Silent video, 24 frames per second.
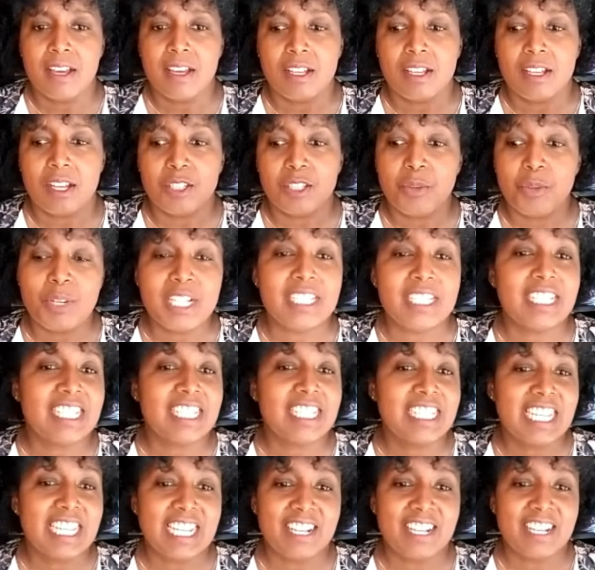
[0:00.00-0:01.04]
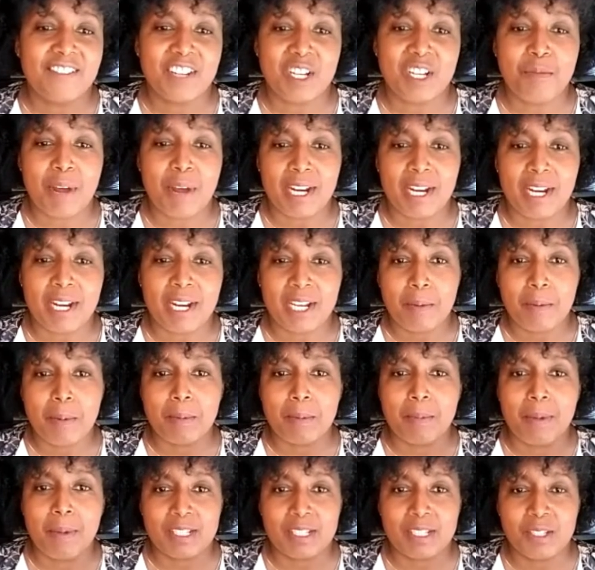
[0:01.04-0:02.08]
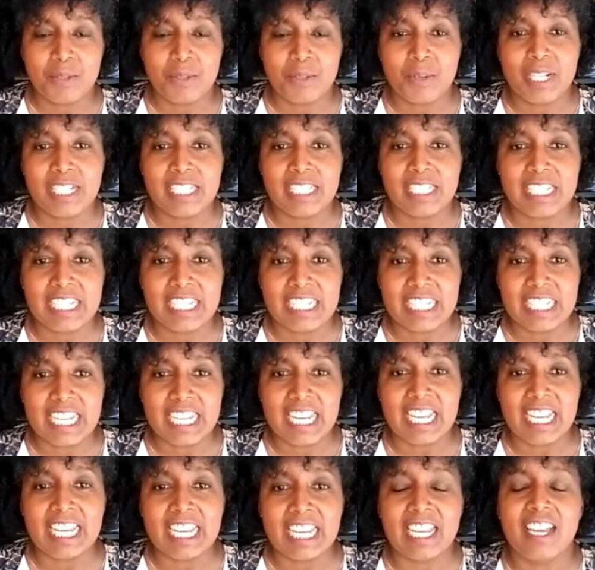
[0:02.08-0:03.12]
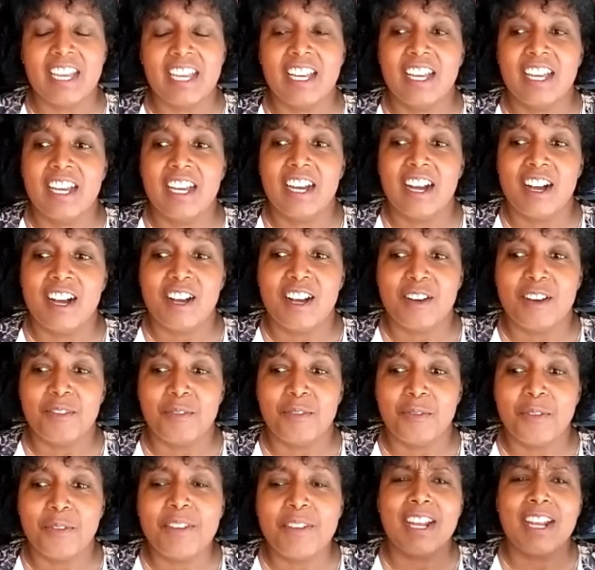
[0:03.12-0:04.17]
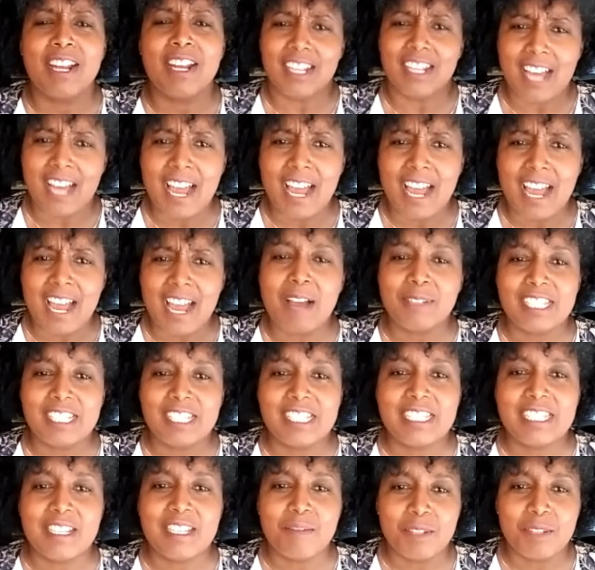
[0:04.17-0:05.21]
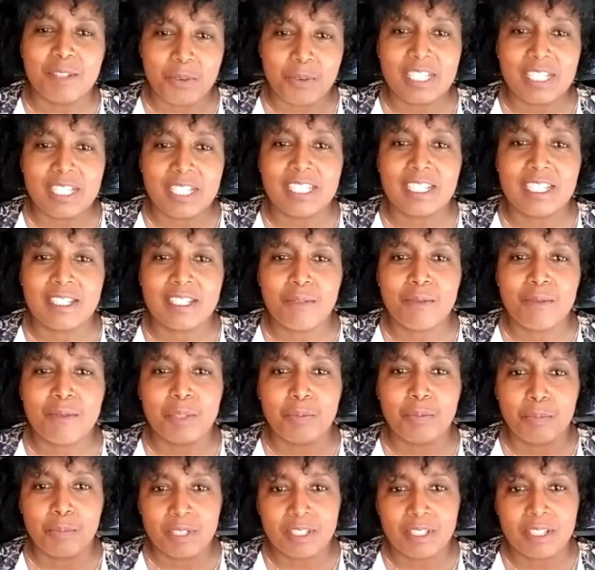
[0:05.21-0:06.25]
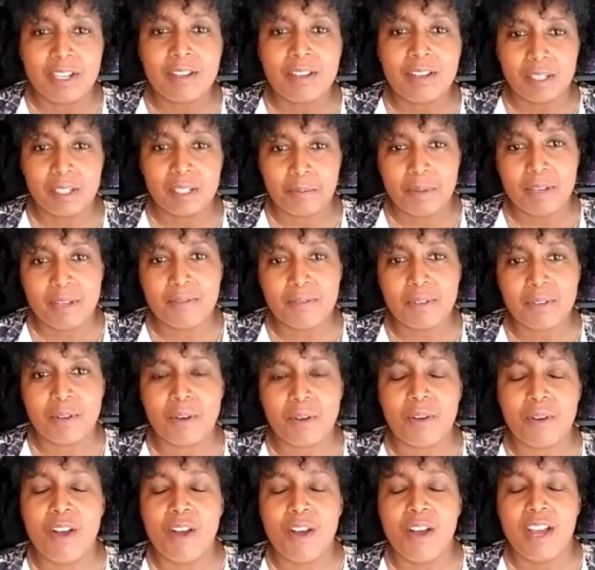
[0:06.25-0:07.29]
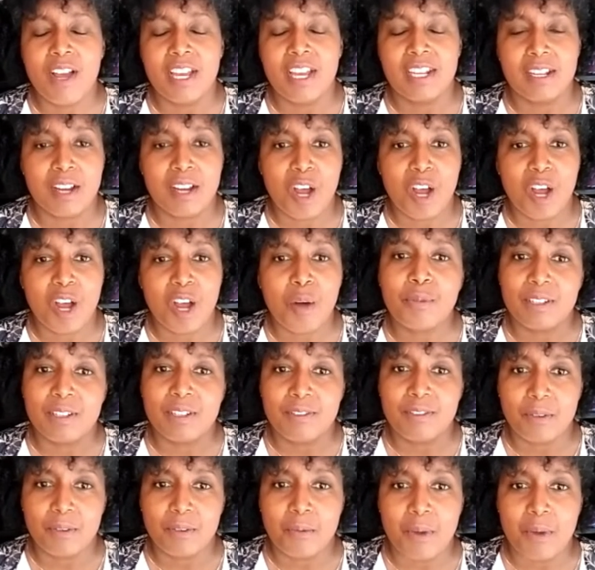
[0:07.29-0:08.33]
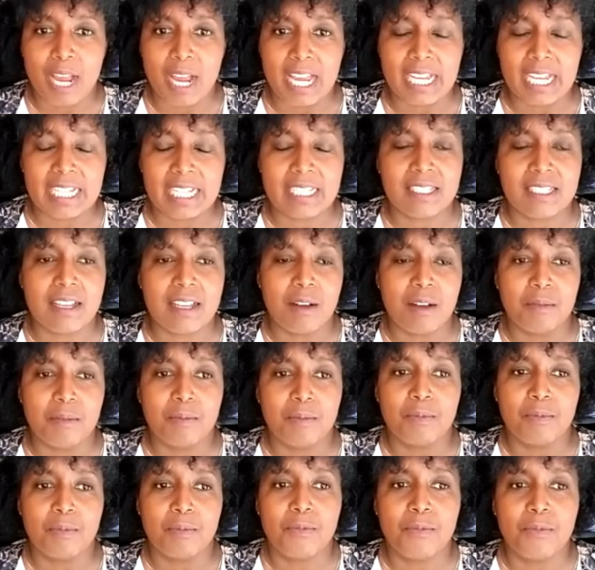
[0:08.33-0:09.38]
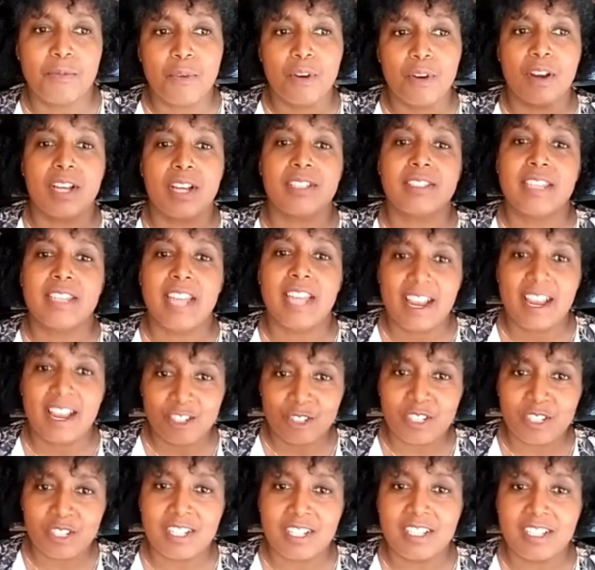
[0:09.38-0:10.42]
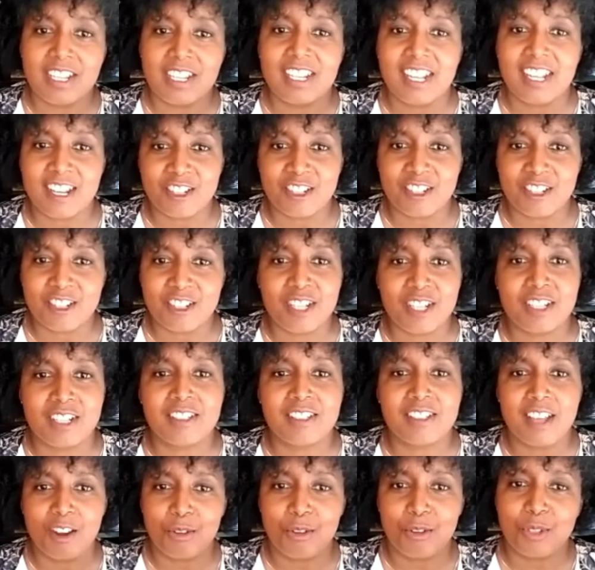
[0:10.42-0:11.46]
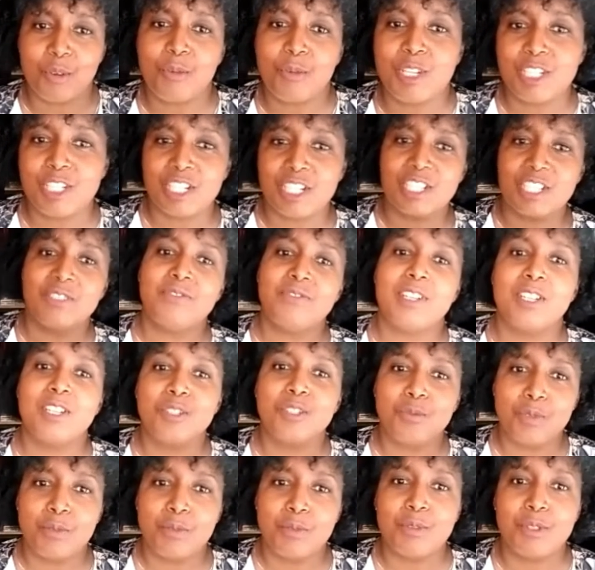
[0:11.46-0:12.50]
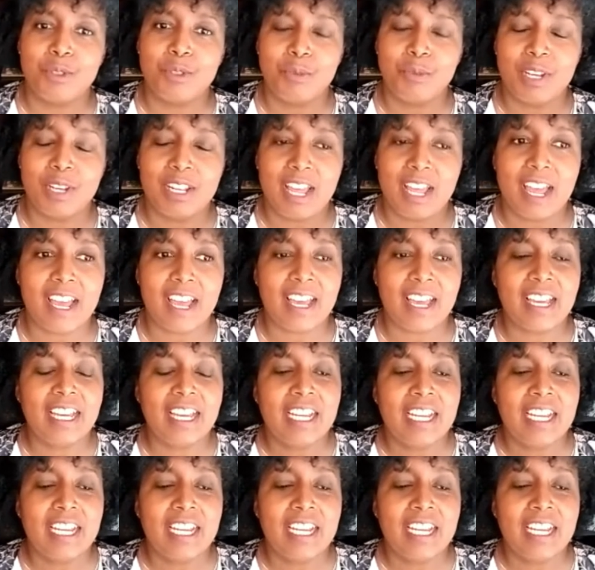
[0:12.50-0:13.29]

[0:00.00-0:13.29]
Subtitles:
2016, if anybody can remember back to 2016, we've had a lot happen since then, but 2016 was particularly pivotal in a couple different ways. For us nationally, the election cycle that we just finished, we were doing that.